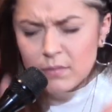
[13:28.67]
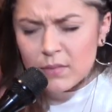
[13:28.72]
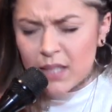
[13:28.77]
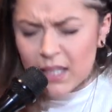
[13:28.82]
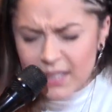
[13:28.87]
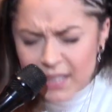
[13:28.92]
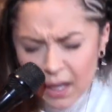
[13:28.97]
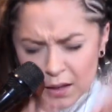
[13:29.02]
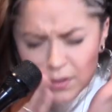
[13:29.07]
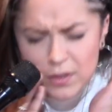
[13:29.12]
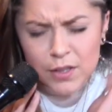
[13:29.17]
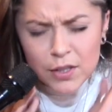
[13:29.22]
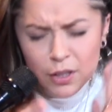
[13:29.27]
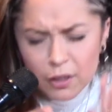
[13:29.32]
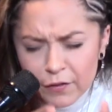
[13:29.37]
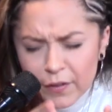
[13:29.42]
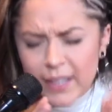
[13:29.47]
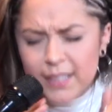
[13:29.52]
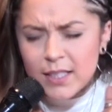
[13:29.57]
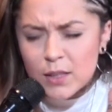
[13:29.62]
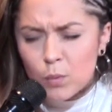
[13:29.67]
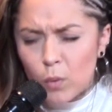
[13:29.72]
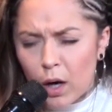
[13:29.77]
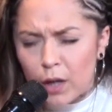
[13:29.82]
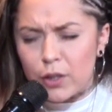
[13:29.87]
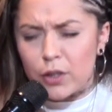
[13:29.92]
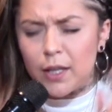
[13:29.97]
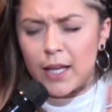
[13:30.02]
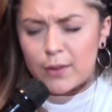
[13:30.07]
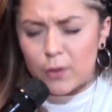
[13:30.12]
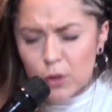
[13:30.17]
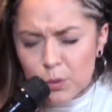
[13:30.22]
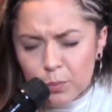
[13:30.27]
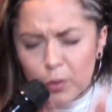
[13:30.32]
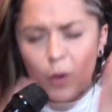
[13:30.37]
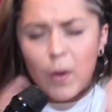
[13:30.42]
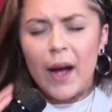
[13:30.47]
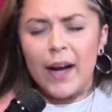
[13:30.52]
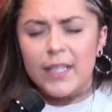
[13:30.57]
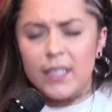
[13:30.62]
Douses her face in water, like those
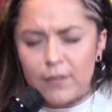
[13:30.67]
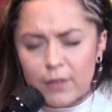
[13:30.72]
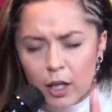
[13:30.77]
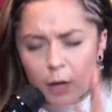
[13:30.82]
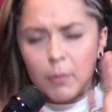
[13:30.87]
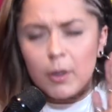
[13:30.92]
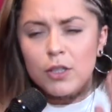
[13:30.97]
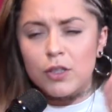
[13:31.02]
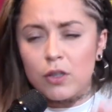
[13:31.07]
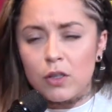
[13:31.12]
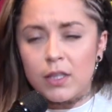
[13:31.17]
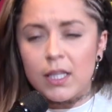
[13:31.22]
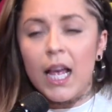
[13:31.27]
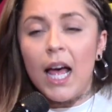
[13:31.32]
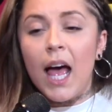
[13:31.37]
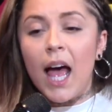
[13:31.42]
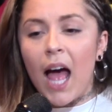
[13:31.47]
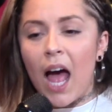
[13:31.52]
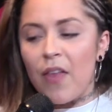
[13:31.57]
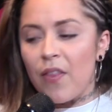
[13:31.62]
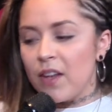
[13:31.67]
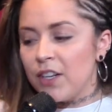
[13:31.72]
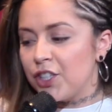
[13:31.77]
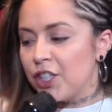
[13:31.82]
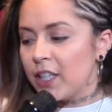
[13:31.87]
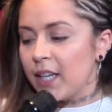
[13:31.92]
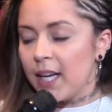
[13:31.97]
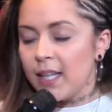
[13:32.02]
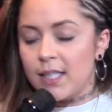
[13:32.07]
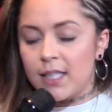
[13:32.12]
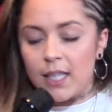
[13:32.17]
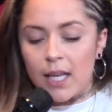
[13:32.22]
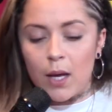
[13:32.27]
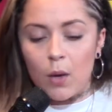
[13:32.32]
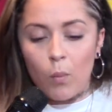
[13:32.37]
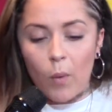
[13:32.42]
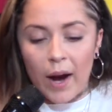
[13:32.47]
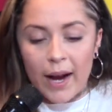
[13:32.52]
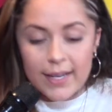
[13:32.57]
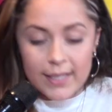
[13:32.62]
Proactive commercials. And then she gets a
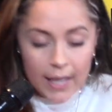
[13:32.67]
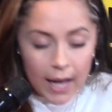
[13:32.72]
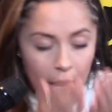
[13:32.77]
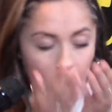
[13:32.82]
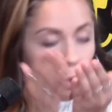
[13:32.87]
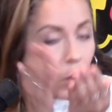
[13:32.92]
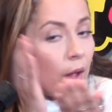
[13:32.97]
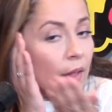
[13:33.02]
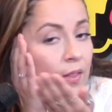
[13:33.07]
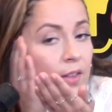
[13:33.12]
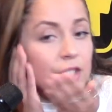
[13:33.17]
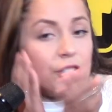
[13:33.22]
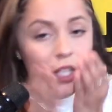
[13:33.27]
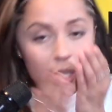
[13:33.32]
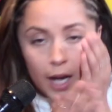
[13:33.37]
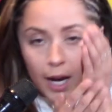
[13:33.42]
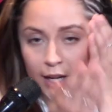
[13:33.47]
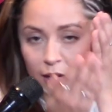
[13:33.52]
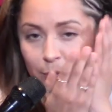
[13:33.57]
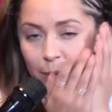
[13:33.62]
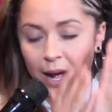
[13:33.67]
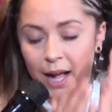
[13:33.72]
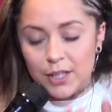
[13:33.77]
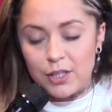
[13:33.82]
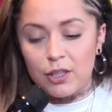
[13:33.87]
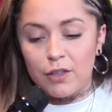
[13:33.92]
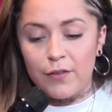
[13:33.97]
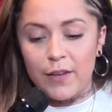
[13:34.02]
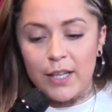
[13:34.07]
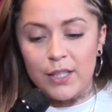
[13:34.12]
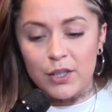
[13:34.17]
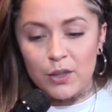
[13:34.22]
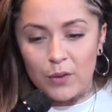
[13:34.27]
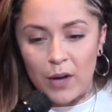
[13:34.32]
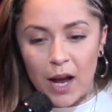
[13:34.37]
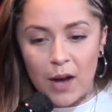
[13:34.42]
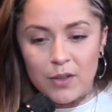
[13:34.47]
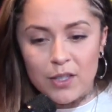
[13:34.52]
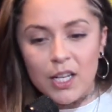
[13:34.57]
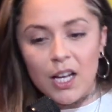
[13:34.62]
white towel and then she kind of pats her face
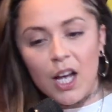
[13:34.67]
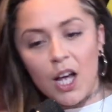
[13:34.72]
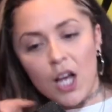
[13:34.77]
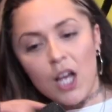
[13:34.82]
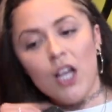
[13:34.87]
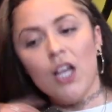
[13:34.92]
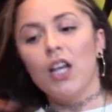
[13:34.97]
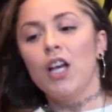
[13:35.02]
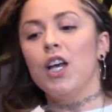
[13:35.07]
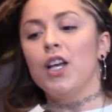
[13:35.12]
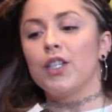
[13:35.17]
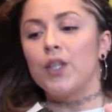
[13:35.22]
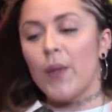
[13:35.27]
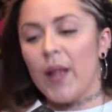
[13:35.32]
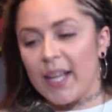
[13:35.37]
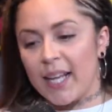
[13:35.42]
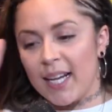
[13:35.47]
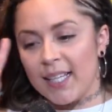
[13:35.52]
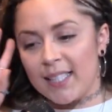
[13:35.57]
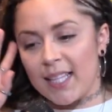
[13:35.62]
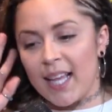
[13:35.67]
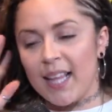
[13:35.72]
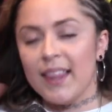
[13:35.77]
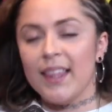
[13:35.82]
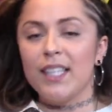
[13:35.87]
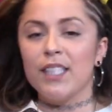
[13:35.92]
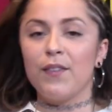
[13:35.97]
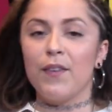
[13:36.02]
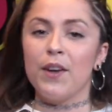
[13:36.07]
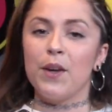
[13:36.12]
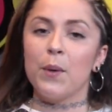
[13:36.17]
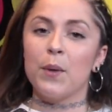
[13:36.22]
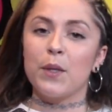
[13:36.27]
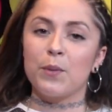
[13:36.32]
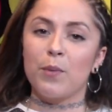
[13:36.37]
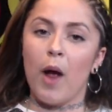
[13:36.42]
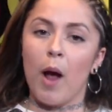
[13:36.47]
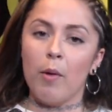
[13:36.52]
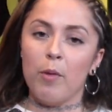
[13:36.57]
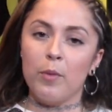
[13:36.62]
around. So like I said, this video is
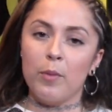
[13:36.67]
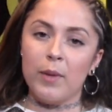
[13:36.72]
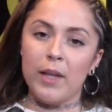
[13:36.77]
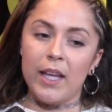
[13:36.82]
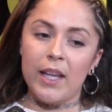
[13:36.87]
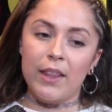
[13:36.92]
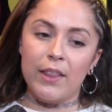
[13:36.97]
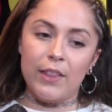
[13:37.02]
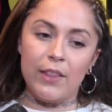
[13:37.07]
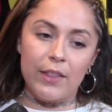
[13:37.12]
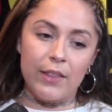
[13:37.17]
probably